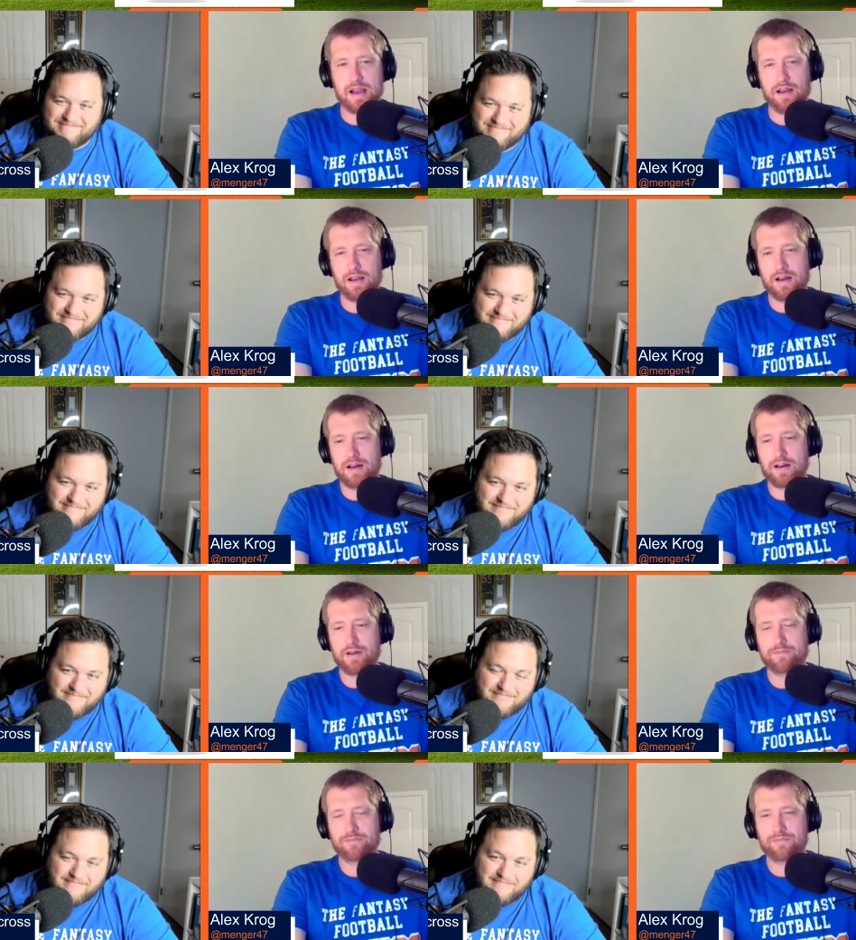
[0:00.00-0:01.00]
Speaker 1: yeah.
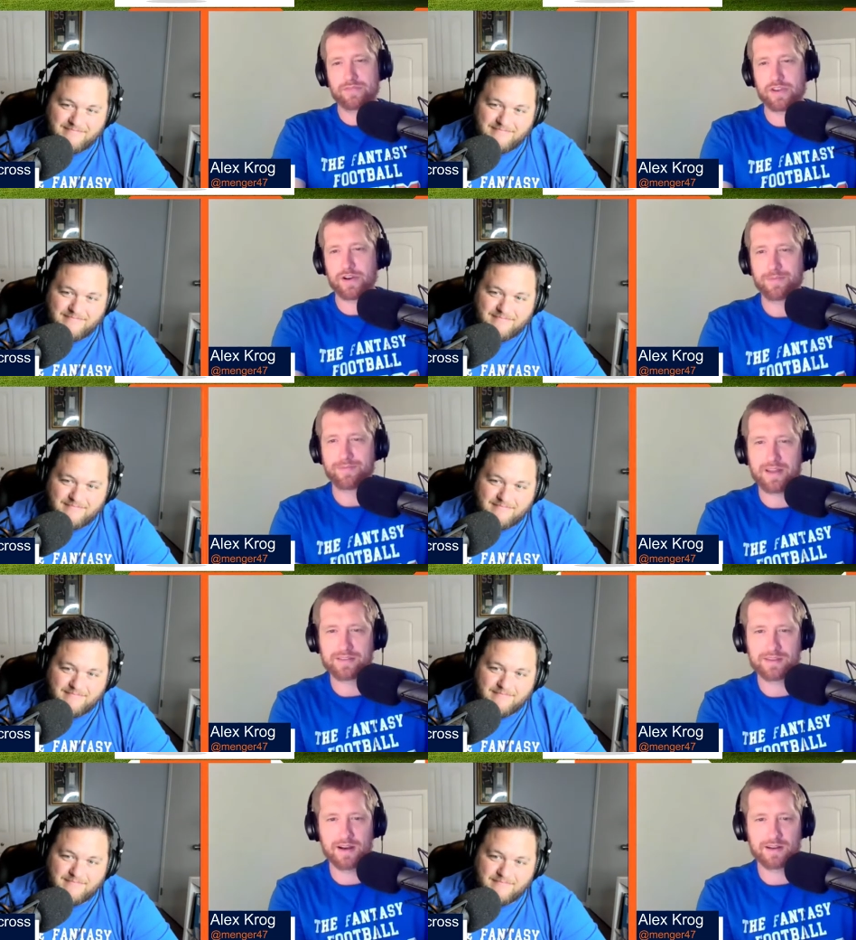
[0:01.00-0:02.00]
Um. So
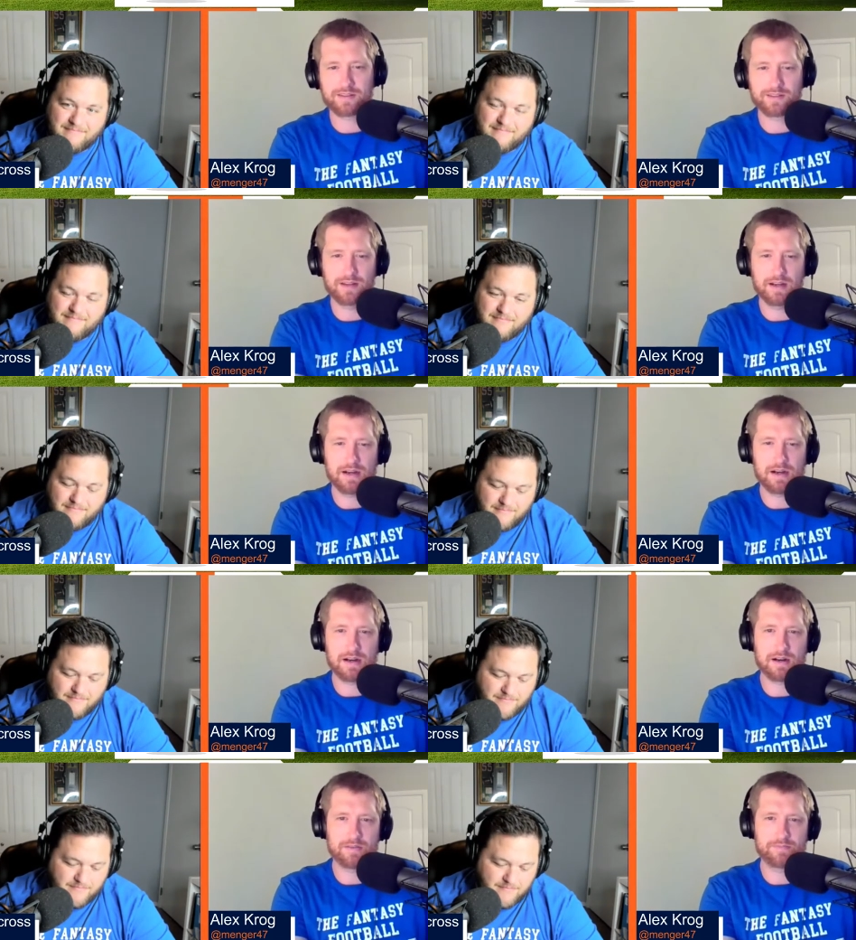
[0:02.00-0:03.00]
that sucks.
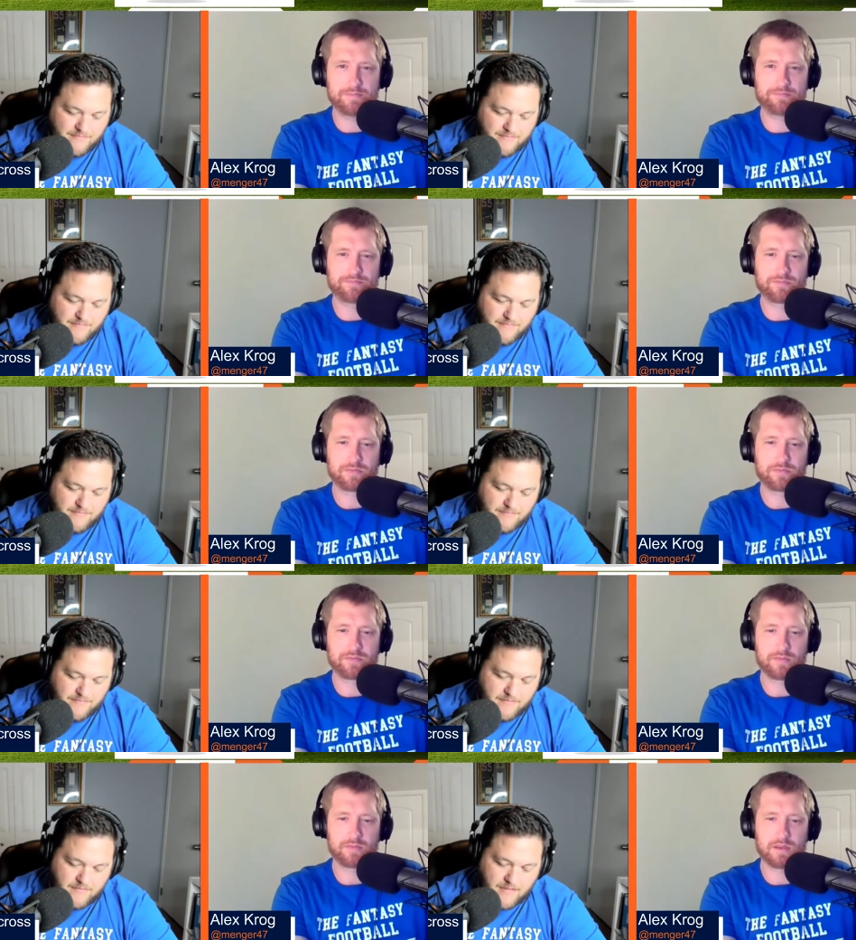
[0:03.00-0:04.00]
Um.
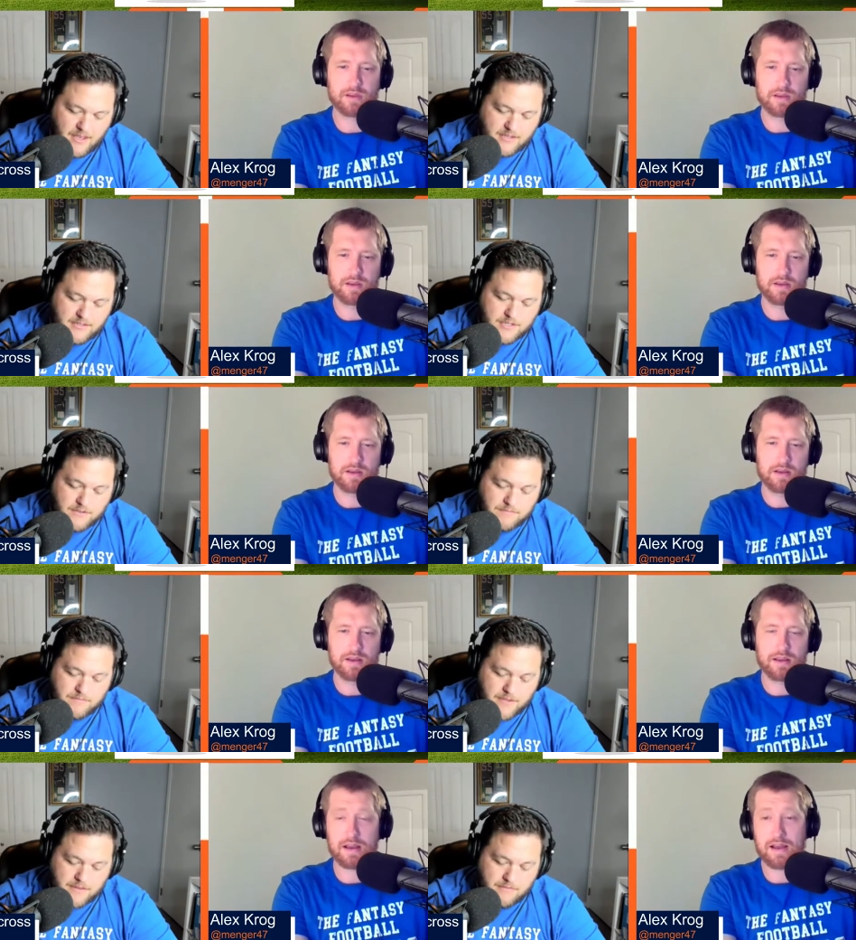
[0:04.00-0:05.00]
Yeah. So, but
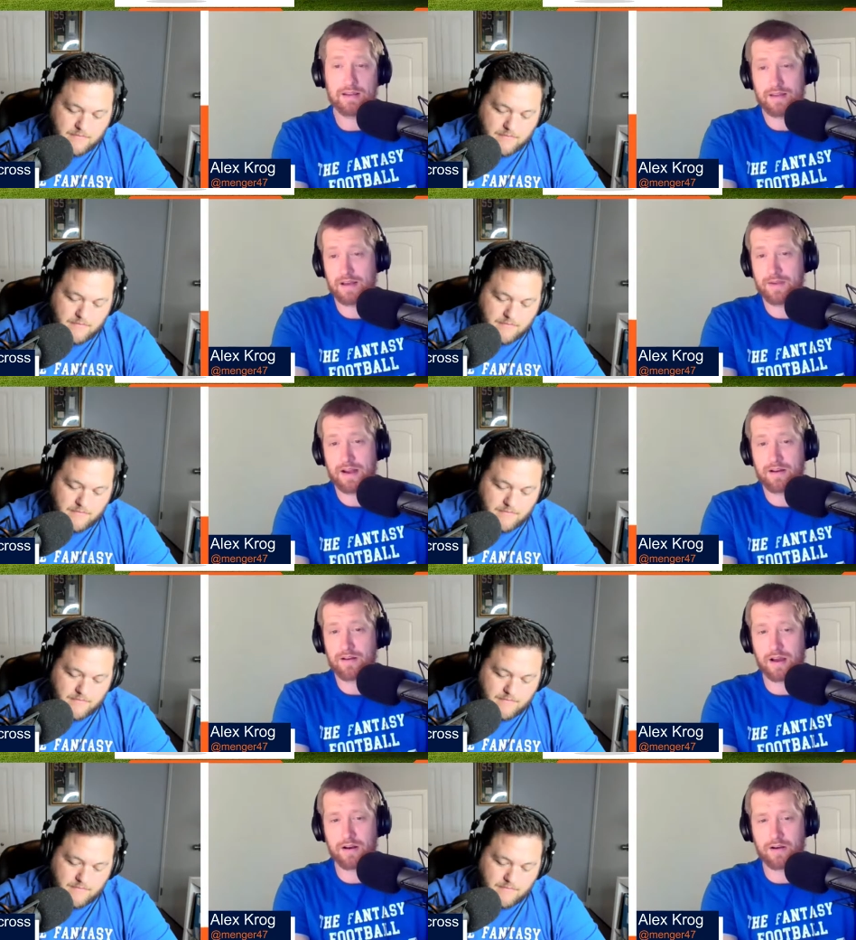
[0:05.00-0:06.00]
yeah, I I mean, I
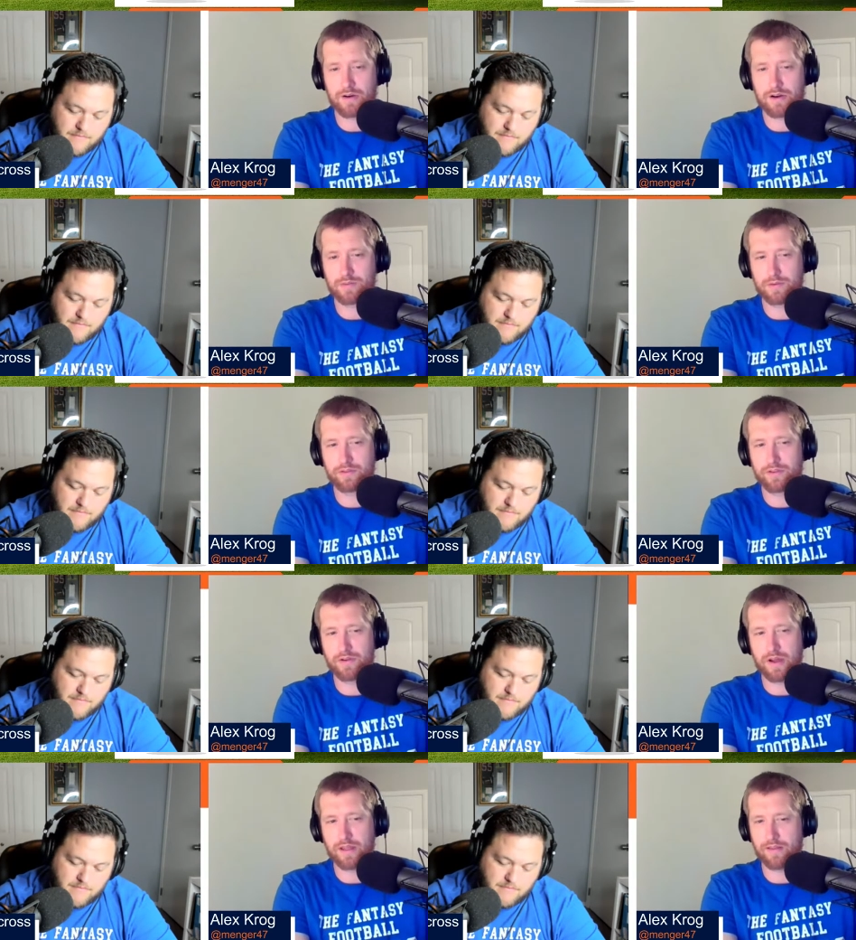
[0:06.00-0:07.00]
don't I don't know what you're supposed to
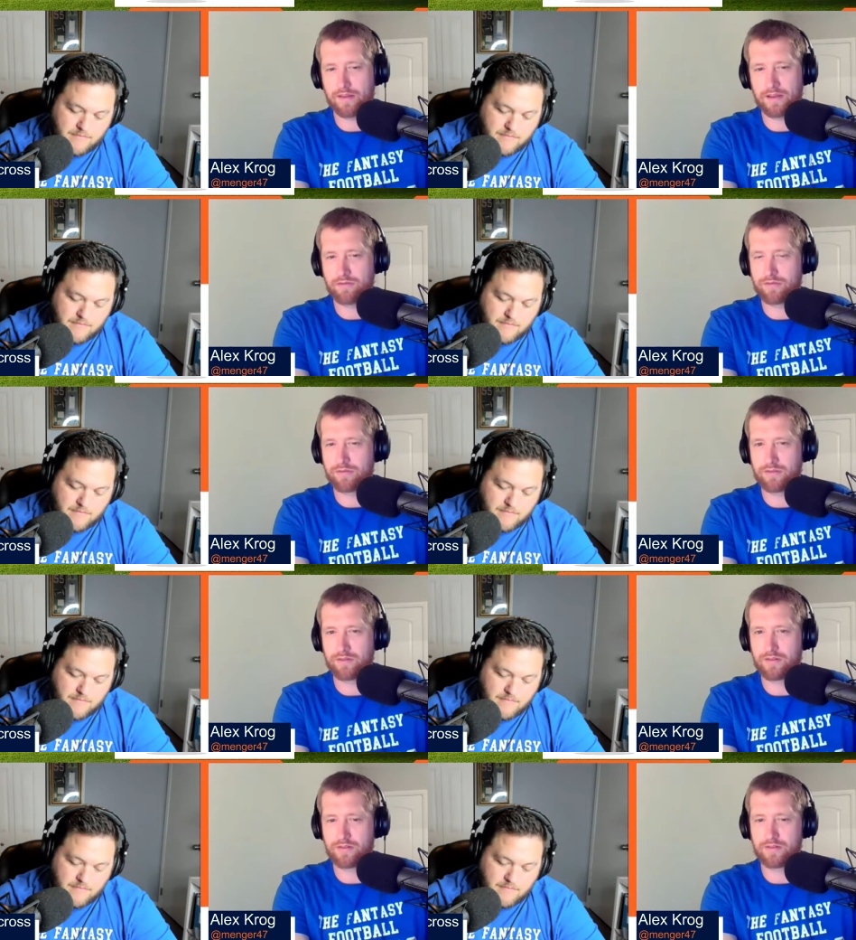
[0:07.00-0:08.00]
do. I if
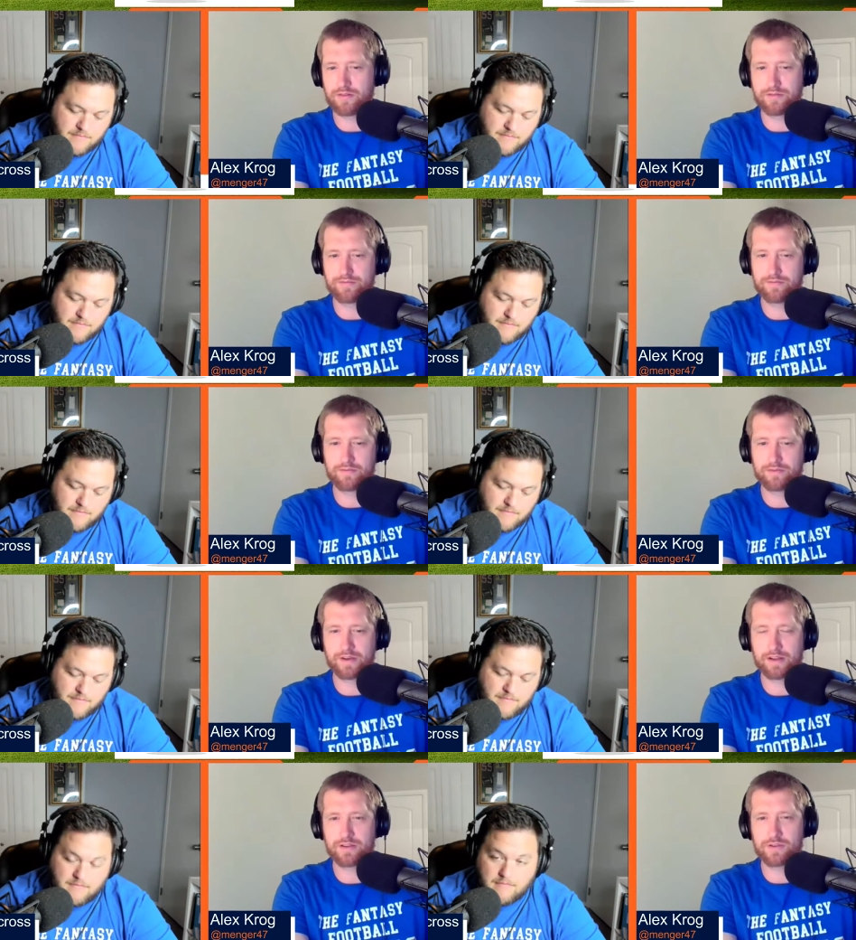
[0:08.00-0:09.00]

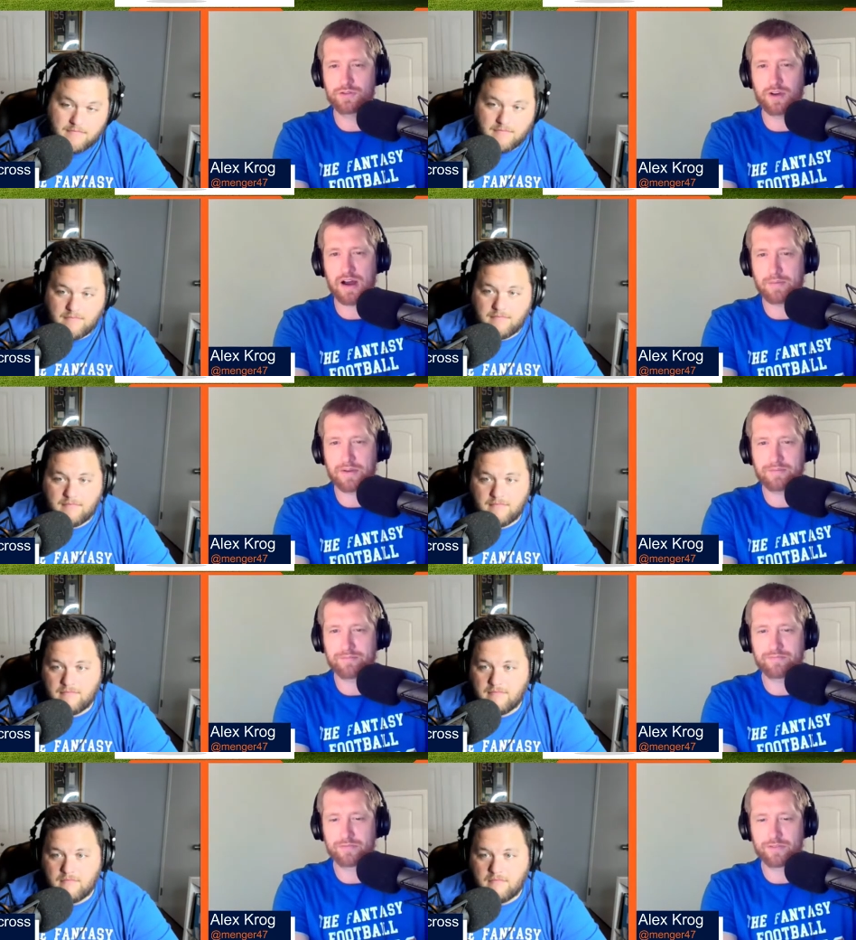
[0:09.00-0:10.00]
like, do you drop
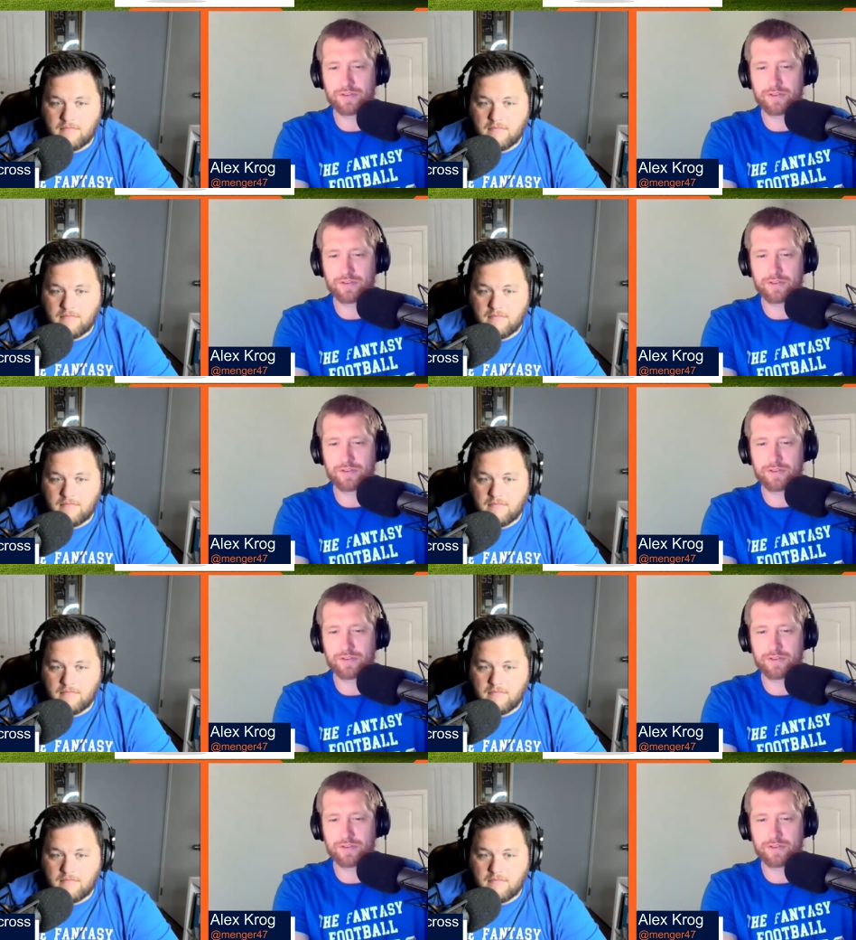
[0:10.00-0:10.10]
him